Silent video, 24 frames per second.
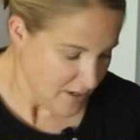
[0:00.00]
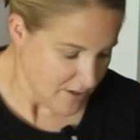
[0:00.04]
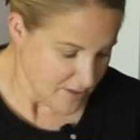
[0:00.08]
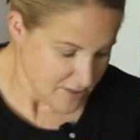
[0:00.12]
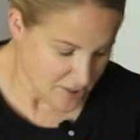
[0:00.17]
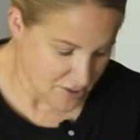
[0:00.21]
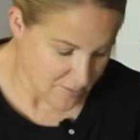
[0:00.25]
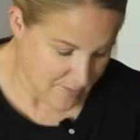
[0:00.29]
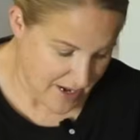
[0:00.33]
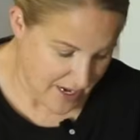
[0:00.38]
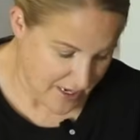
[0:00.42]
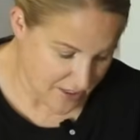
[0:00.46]

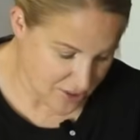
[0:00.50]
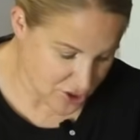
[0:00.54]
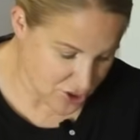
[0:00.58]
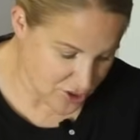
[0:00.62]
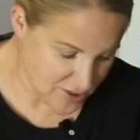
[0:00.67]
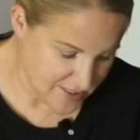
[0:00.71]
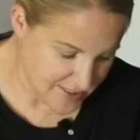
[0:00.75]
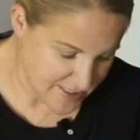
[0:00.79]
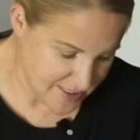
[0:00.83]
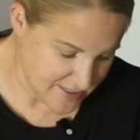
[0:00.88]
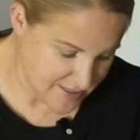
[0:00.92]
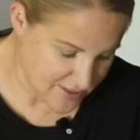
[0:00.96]
so my extra
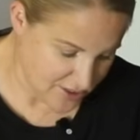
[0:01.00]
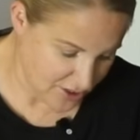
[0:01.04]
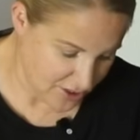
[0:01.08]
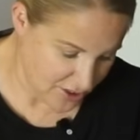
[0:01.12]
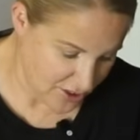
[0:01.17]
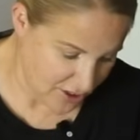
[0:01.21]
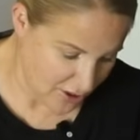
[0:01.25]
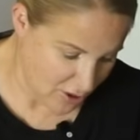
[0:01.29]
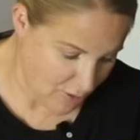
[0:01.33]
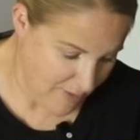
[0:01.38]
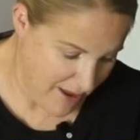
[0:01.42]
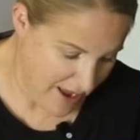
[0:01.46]
seeds are
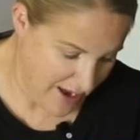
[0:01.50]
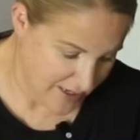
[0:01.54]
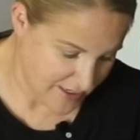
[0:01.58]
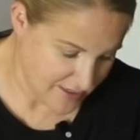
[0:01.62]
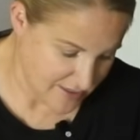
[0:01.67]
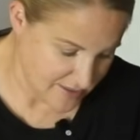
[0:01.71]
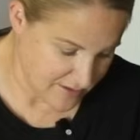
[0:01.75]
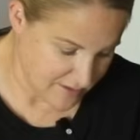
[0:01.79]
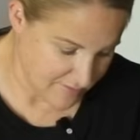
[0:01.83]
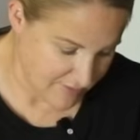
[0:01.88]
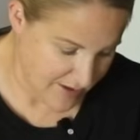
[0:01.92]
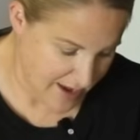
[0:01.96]
gonna go back
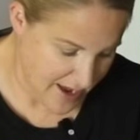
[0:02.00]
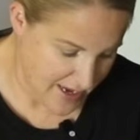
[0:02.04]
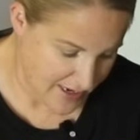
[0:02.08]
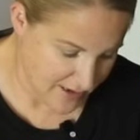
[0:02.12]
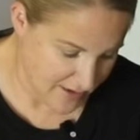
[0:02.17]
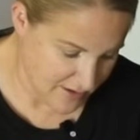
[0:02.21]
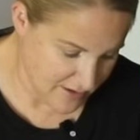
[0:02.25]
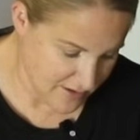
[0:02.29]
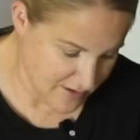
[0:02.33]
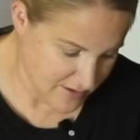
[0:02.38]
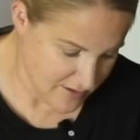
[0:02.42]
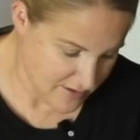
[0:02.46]
into the
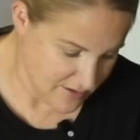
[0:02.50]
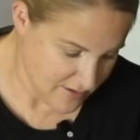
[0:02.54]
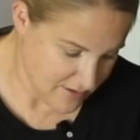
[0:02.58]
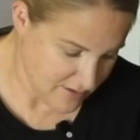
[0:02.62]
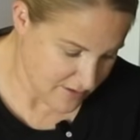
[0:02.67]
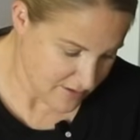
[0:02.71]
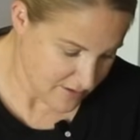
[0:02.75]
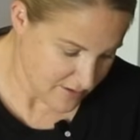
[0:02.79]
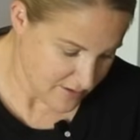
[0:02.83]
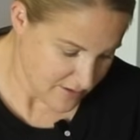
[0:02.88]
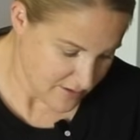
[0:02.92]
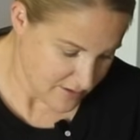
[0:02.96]
vial
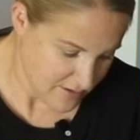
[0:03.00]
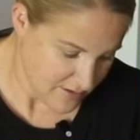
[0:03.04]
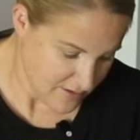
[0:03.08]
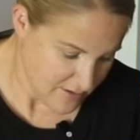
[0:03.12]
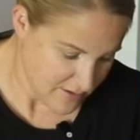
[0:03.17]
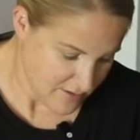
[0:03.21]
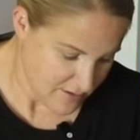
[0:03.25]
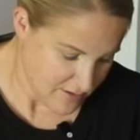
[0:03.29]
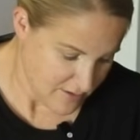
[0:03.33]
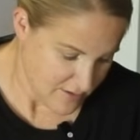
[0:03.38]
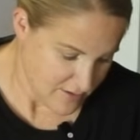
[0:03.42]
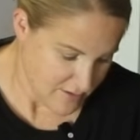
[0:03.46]

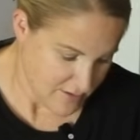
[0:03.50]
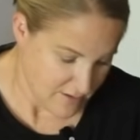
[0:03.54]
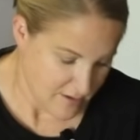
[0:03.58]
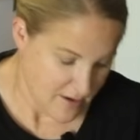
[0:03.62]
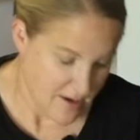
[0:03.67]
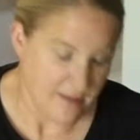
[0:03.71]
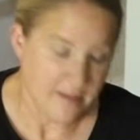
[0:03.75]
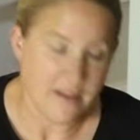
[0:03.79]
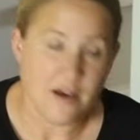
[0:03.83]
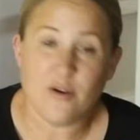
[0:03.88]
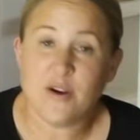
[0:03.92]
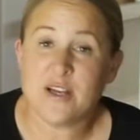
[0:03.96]

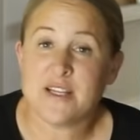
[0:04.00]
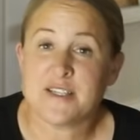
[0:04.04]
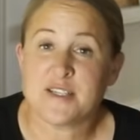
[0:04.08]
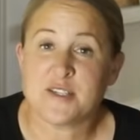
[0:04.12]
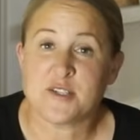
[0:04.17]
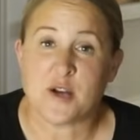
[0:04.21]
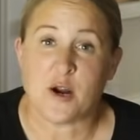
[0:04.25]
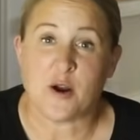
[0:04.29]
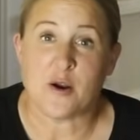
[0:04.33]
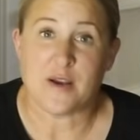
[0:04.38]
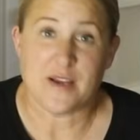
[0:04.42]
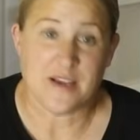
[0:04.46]
and they'll get
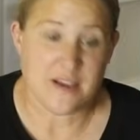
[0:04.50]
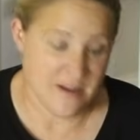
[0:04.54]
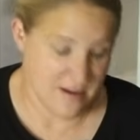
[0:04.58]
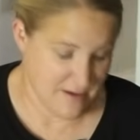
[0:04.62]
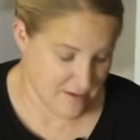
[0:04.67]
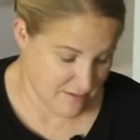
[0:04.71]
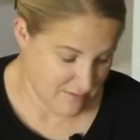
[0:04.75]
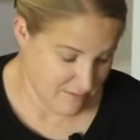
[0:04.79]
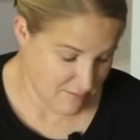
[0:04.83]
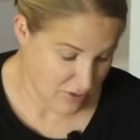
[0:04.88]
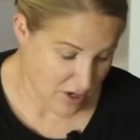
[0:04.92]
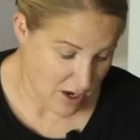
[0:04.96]
started
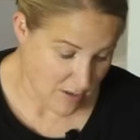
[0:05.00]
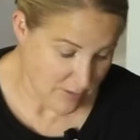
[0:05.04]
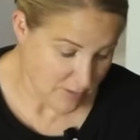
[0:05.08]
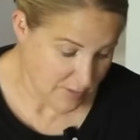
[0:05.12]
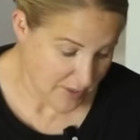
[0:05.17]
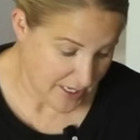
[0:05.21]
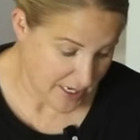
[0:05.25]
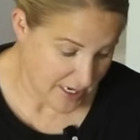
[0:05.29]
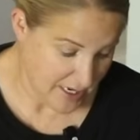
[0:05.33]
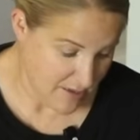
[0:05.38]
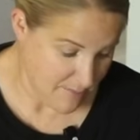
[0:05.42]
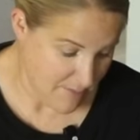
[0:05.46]

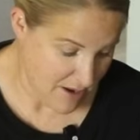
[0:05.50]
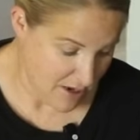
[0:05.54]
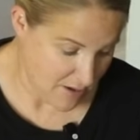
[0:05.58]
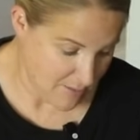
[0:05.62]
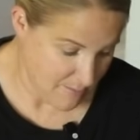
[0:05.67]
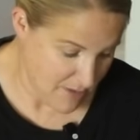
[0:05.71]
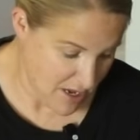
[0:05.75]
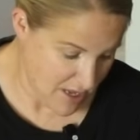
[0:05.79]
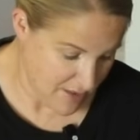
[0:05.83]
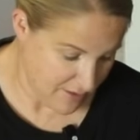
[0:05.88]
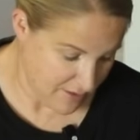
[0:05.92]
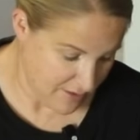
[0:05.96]
probably in about a
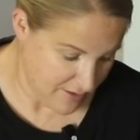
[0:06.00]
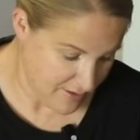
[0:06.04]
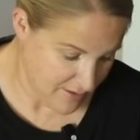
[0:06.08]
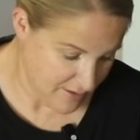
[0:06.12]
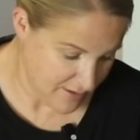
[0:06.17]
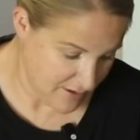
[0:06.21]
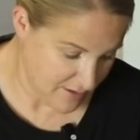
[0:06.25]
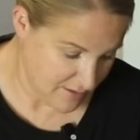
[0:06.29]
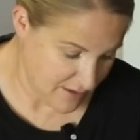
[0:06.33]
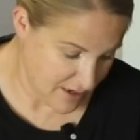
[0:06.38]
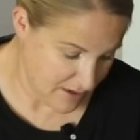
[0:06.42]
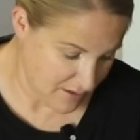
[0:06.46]
month
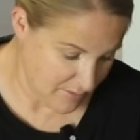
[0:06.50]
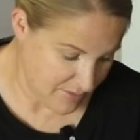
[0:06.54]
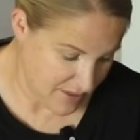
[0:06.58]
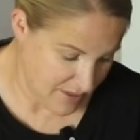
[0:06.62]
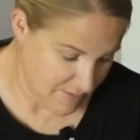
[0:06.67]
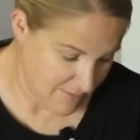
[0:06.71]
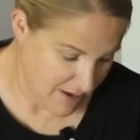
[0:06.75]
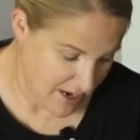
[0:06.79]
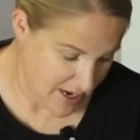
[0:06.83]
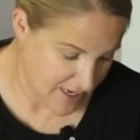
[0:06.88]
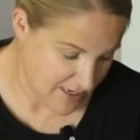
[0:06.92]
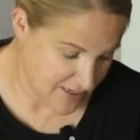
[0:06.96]
and that'll be
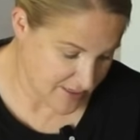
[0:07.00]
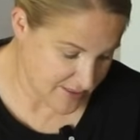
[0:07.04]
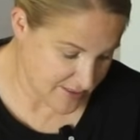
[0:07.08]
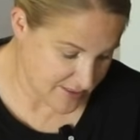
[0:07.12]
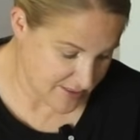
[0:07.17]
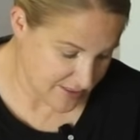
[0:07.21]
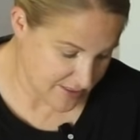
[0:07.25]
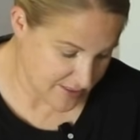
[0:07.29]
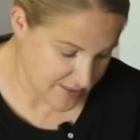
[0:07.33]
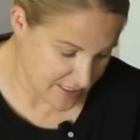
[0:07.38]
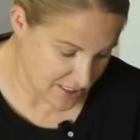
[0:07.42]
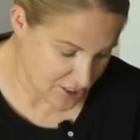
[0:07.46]
my
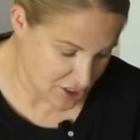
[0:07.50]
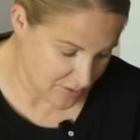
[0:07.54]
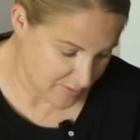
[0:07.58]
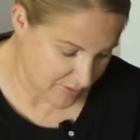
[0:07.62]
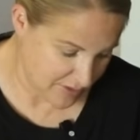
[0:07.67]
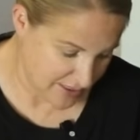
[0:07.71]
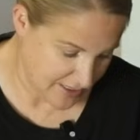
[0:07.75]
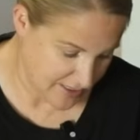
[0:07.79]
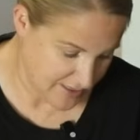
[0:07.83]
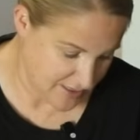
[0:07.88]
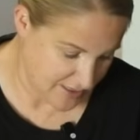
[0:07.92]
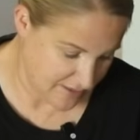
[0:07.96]
succession
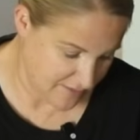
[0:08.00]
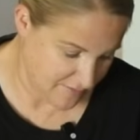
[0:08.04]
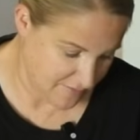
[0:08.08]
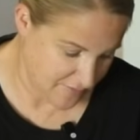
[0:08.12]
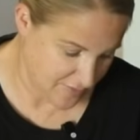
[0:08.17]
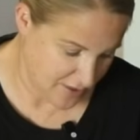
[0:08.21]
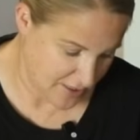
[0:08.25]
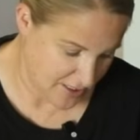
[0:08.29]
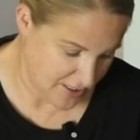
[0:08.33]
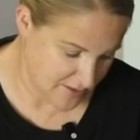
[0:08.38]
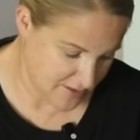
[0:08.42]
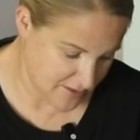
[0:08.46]
planting for
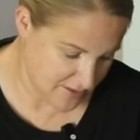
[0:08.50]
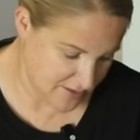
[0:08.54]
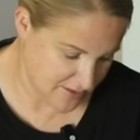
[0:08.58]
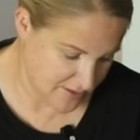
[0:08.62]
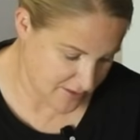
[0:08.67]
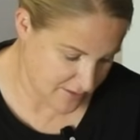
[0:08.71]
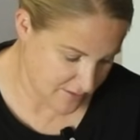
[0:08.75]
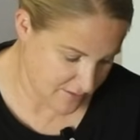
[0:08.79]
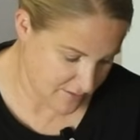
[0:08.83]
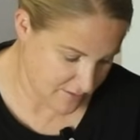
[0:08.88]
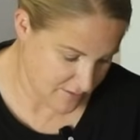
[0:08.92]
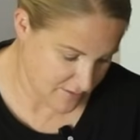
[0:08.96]

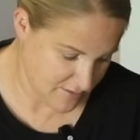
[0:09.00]
these.